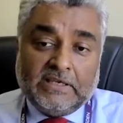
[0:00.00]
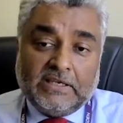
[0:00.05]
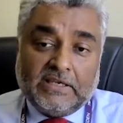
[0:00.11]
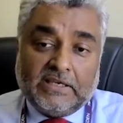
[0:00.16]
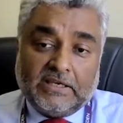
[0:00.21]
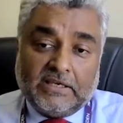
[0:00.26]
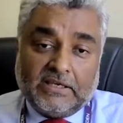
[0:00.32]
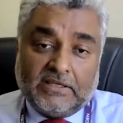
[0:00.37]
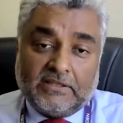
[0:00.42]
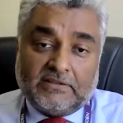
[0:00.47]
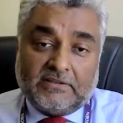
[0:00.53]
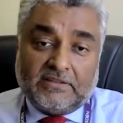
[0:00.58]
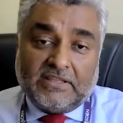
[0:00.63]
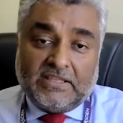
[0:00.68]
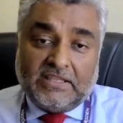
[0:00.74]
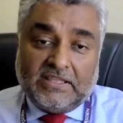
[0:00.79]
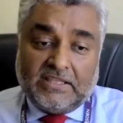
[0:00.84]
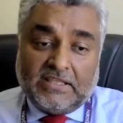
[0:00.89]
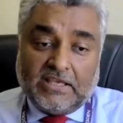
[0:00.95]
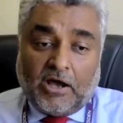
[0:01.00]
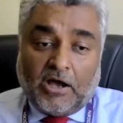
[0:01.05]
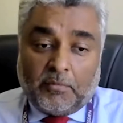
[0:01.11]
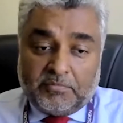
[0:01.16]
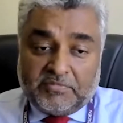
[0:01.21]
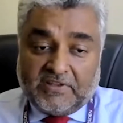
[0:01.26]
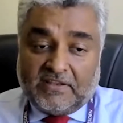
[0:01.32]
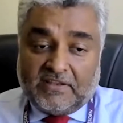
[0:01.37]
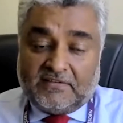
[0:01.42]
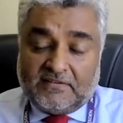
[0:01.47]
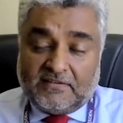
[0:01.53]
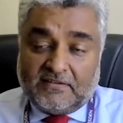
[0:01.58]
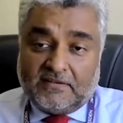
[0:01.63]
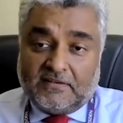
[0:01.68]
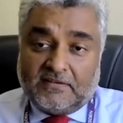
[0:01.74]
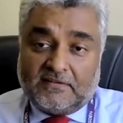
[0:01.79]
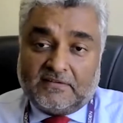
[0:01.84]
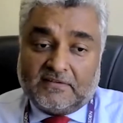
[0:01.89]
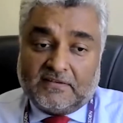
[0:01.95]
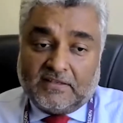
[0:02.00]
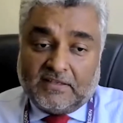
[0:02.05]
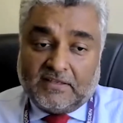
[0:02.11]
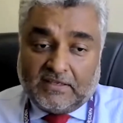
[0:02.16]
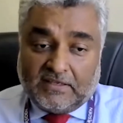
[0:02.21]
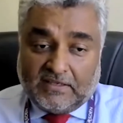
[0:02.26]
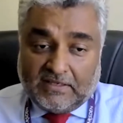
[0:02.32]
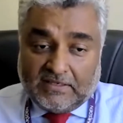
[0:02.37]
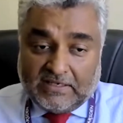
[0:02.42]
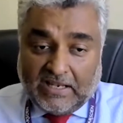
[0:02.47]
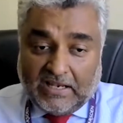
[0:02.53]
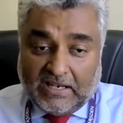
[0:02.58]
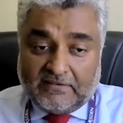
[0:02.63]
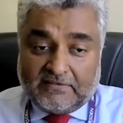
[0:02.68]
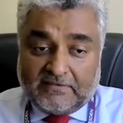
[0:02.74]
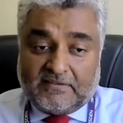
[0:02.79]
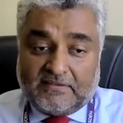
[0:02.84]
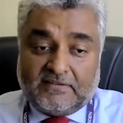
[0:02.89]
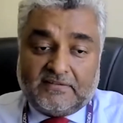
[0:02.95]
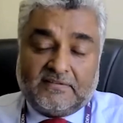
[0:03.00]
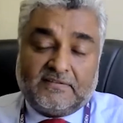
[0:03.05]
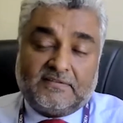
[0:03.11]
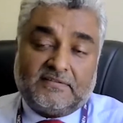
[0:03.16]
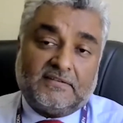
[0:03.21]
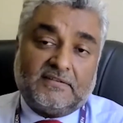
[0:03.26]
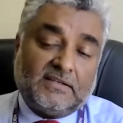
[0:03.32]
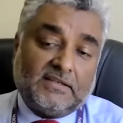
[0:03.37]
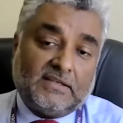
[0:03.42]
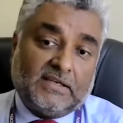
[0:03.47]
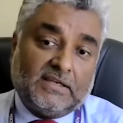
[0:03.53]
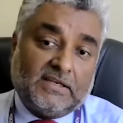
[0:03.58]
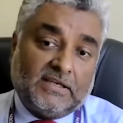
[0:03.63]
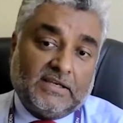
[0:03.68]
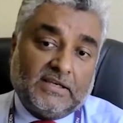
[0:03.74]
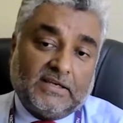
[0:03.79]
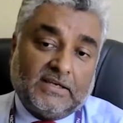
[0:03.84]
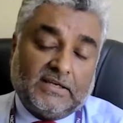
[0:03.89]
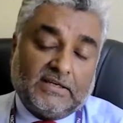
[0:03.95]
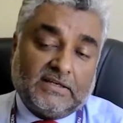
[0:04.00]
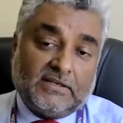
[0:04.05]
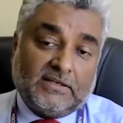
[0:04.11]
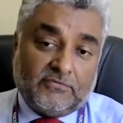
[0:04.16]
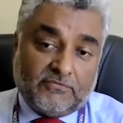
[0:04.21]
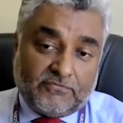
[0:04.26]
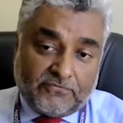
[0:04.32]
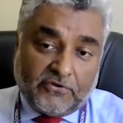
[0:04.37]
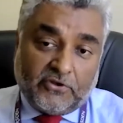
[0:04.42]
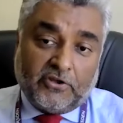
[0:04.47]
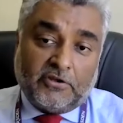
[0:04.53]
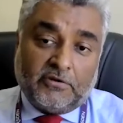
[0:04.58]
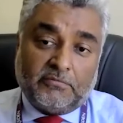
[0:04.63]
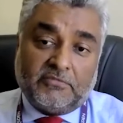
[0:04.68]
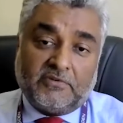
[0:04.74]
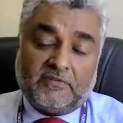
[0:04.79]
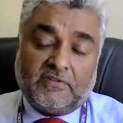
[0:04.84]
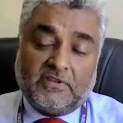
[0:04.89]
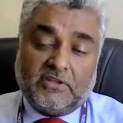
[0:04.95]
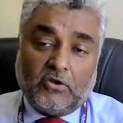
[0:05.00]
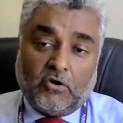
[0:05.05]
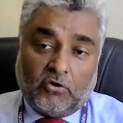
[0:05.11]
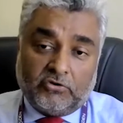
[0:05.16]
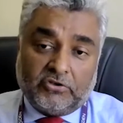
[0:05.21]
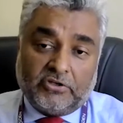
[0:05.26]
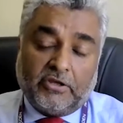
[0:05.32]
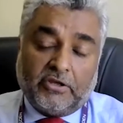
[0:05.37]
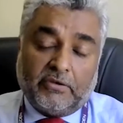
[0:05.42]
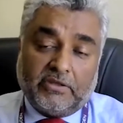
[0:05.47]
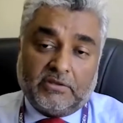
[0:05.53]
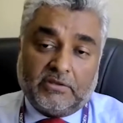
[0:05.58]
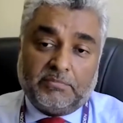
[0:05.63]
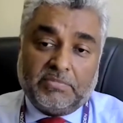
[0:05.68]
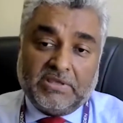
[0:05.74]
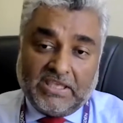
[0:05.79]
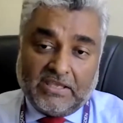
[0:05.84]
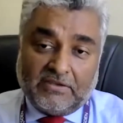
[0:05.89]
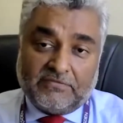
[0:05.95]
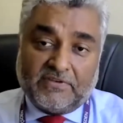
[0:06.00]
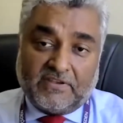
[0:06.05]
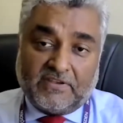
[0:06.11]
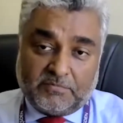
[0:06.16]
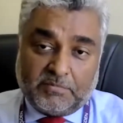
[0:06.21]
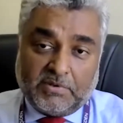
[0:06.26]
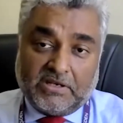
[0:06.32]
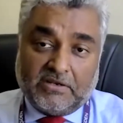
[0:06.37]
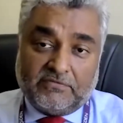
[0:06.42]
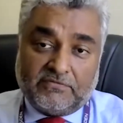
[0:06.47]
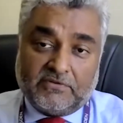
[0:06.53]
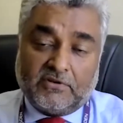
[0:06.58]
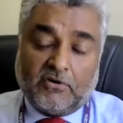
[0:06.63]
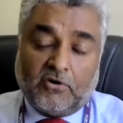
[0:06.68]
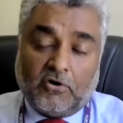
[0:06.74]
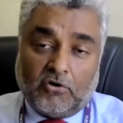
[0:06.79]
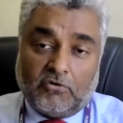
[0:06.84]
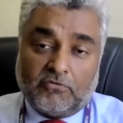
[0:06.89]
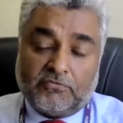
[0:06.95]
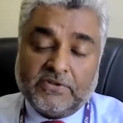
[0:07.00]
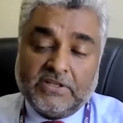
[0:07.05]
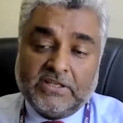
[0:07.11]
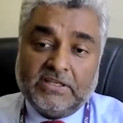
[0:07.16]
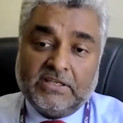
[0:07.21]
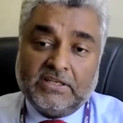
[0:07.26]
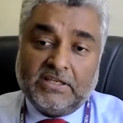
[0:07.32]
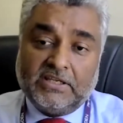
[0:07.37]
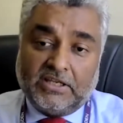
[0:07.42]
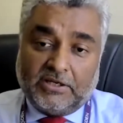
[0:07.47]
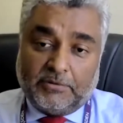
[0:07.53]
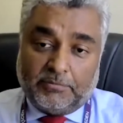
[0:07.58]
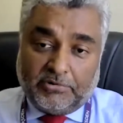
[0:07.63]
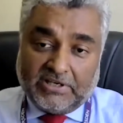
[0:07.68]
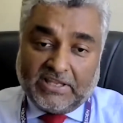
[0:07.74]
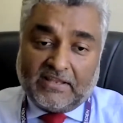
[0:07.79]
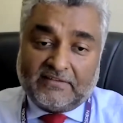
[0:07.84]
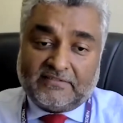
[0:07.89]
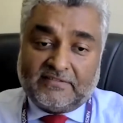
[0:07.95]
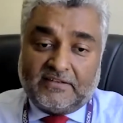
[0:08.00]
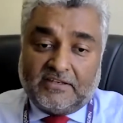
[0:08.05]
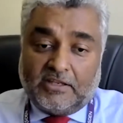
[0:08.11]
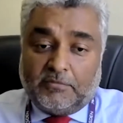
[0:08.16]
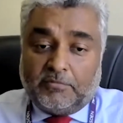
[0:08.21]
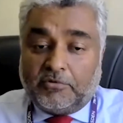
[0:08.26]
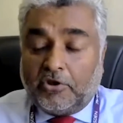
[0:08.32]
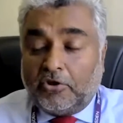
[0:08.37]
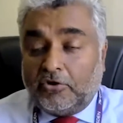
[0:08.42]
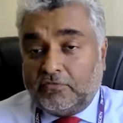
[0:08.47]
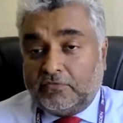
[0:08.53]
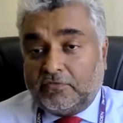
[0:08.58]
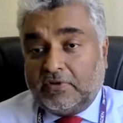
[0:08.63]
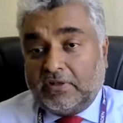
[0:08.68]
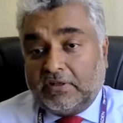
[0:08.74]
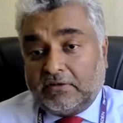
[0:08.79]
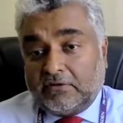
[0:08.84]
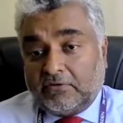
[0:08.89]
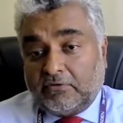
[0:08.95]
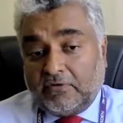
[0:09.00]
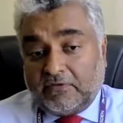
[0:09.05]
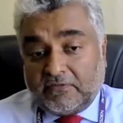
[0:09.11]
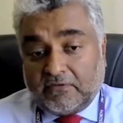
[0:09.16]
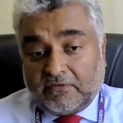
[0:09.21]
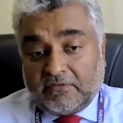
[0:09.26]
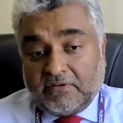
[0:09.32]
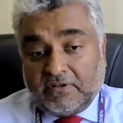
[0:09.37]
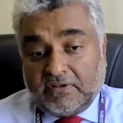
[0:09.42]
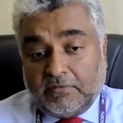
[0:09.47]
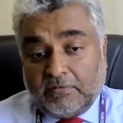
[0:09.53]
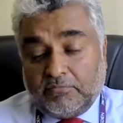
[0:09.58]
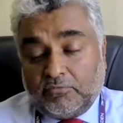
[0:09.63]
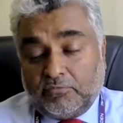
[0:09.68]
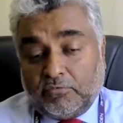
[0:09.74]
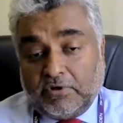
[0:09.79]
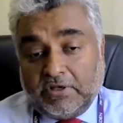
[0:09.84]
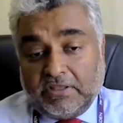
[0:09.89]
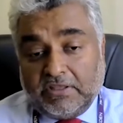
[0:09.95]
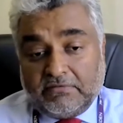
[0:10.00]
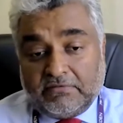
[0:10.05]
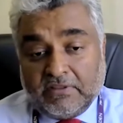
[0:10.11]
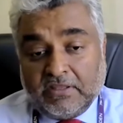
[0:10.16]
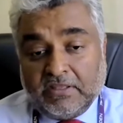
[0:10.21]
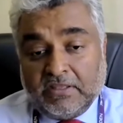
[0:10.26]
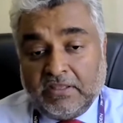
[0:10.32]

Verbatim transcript: Uh, the updated uh, analysis uh, confirmed the ongoing PFS benefit of brigatinib over crizotinib with